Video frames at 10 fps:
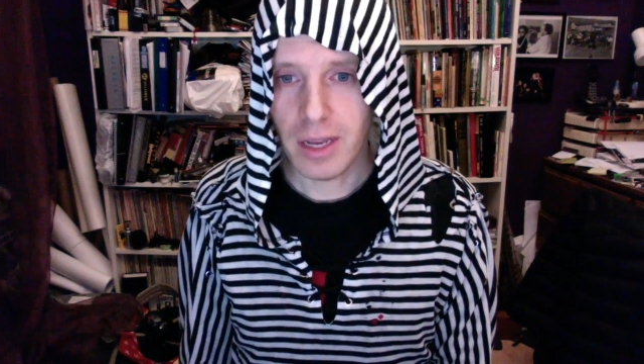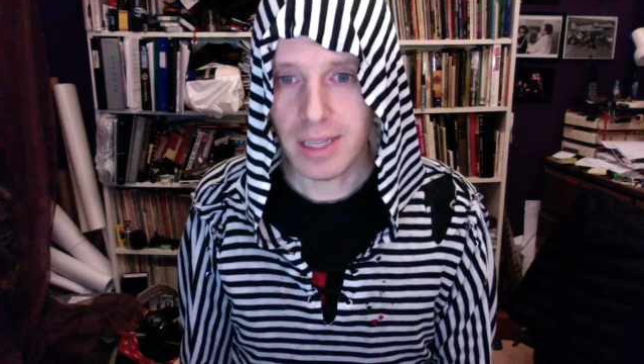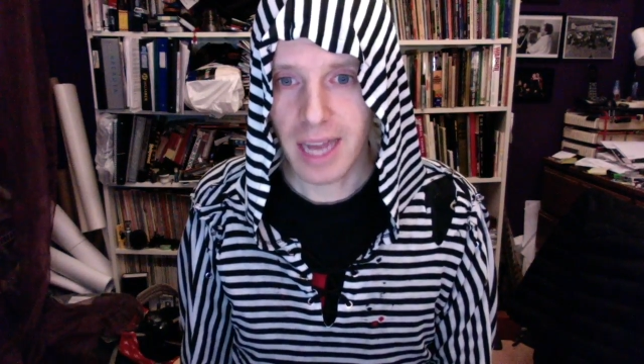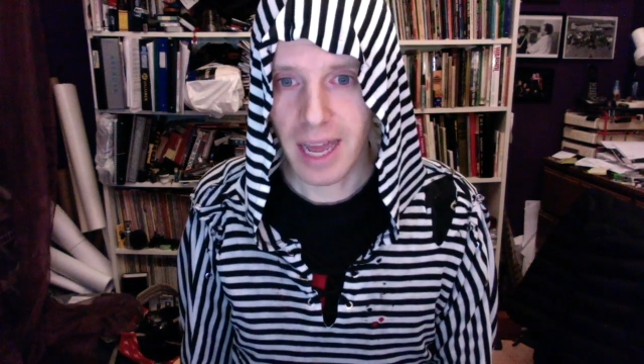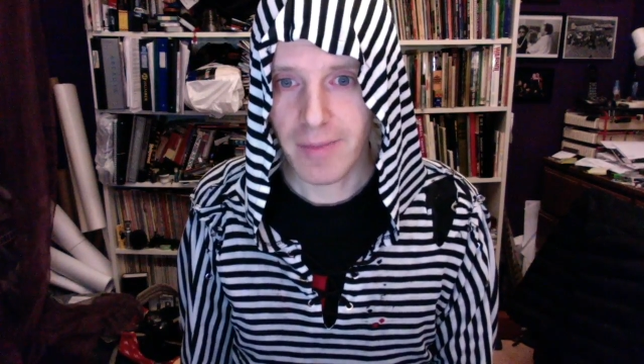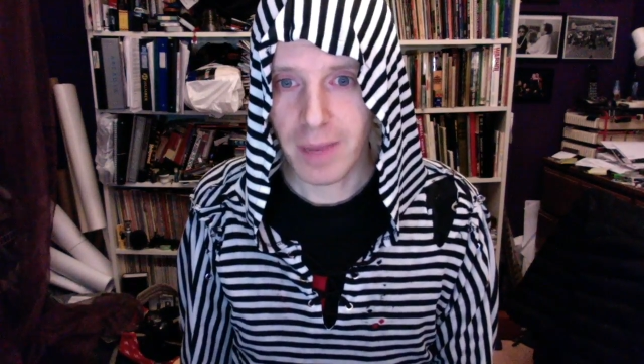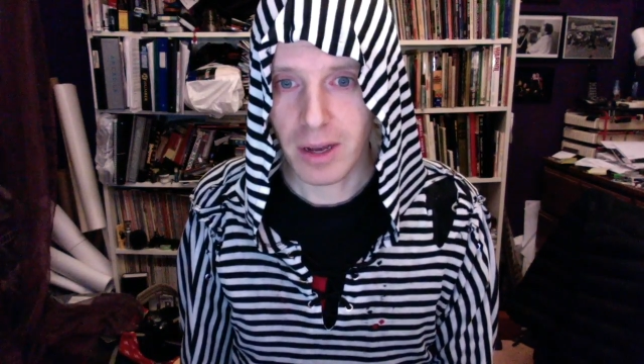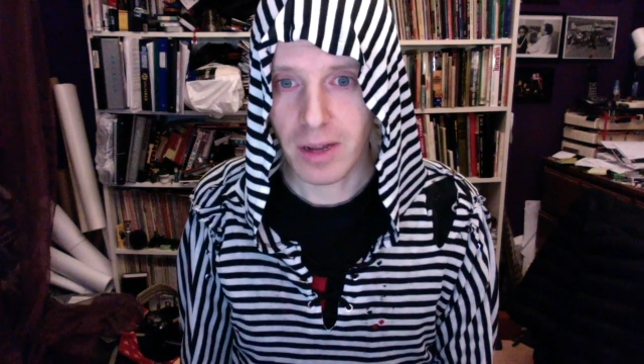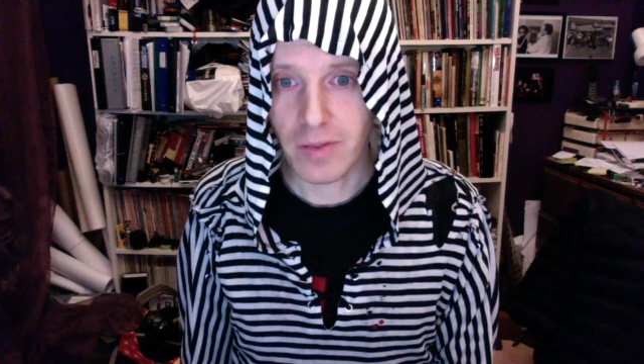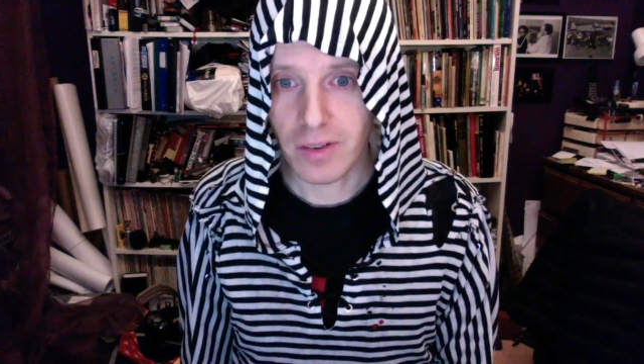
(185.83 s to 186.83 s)
Today I've been
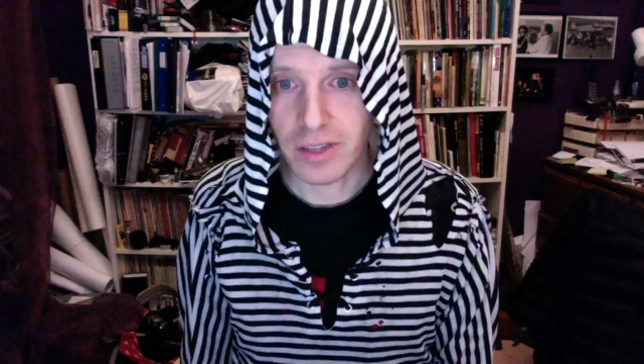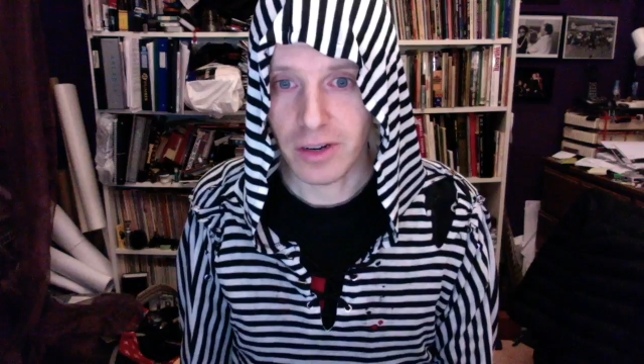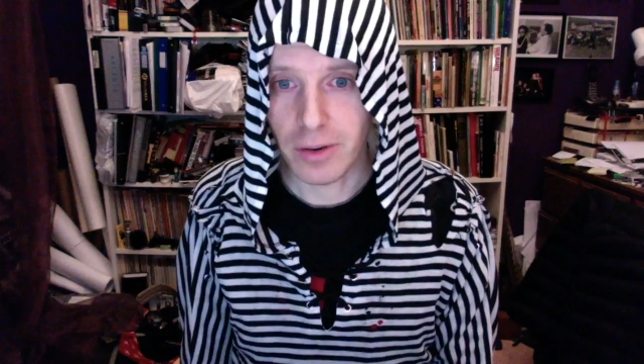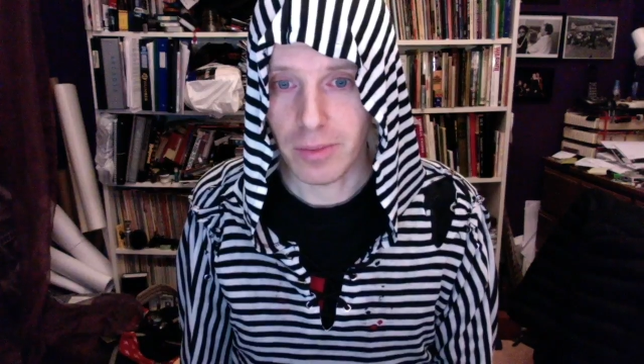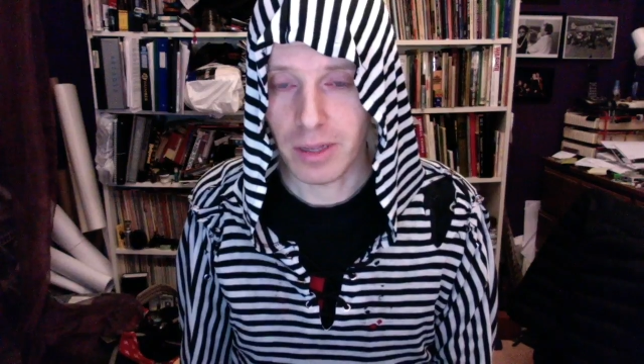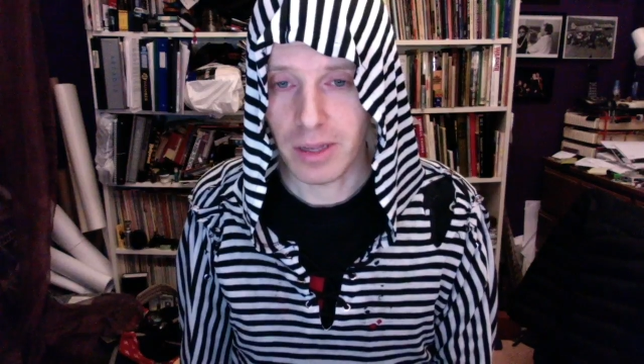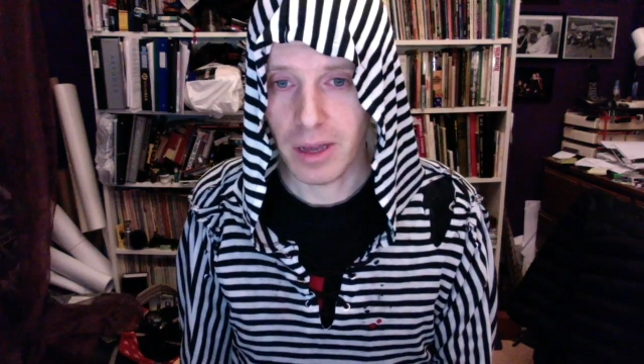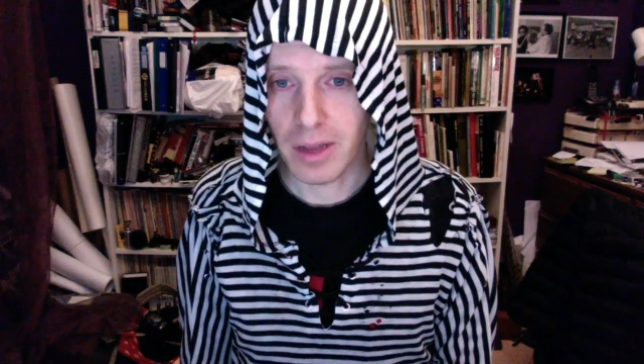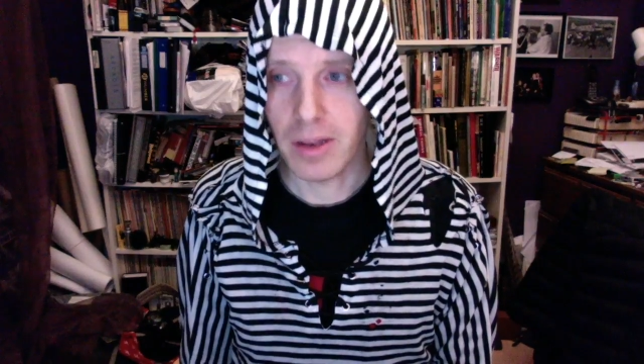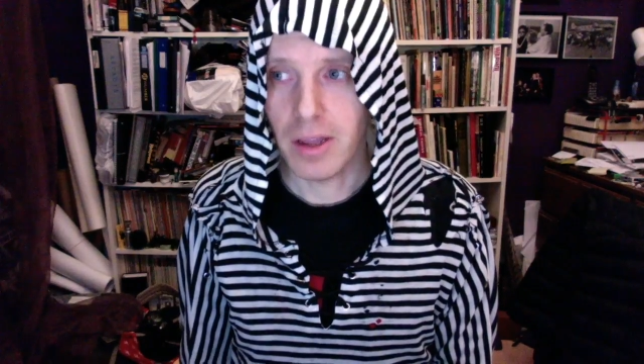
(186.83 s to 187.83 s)
on for 0.
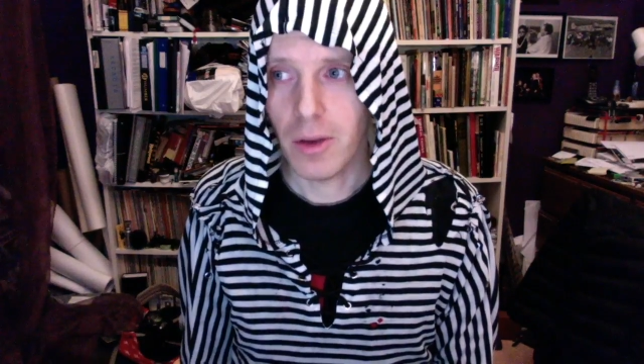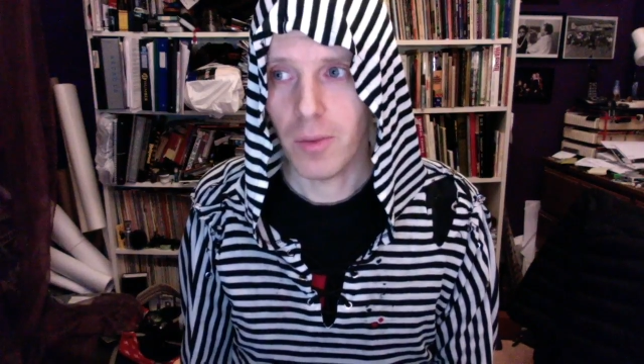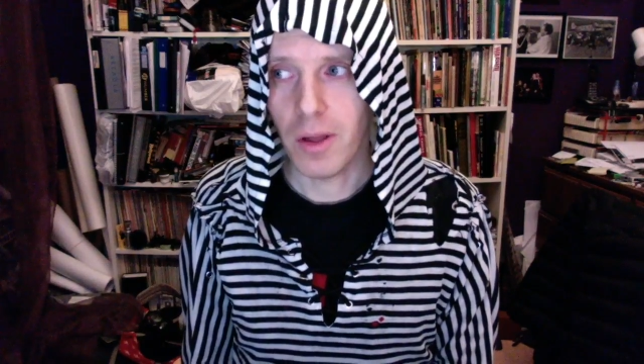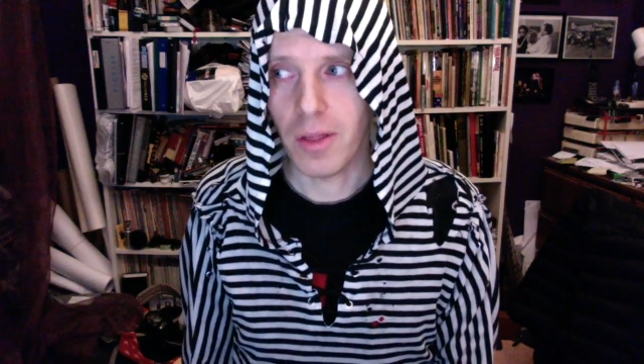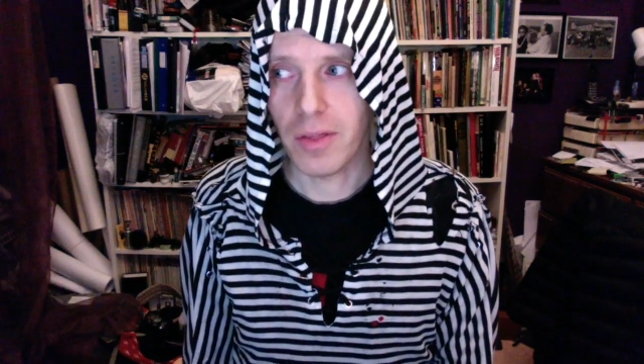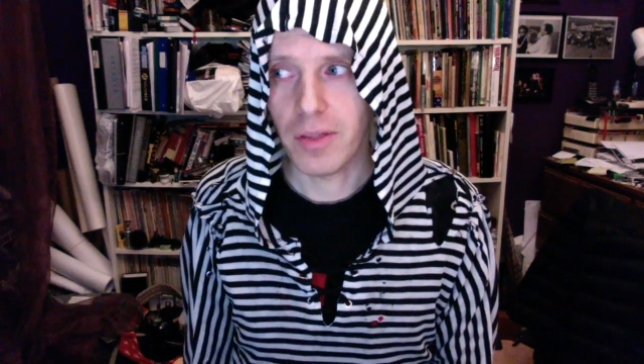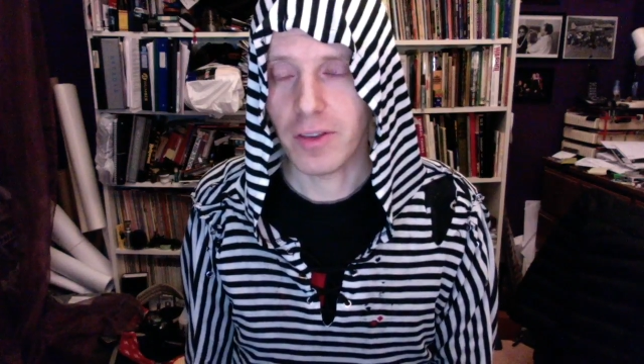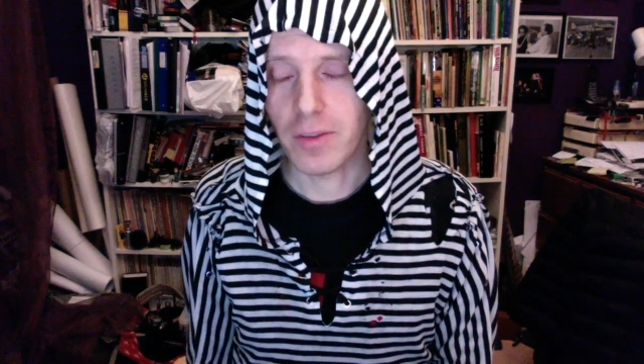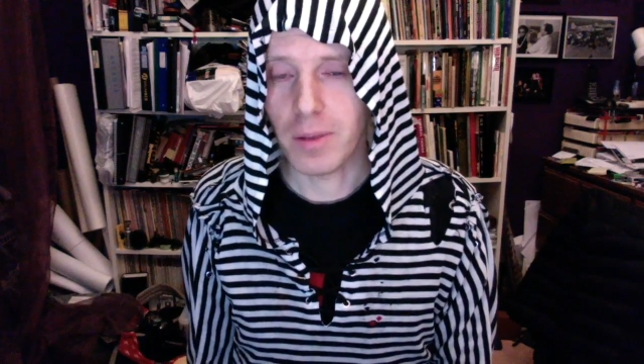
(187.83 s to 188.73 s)
Well, this will be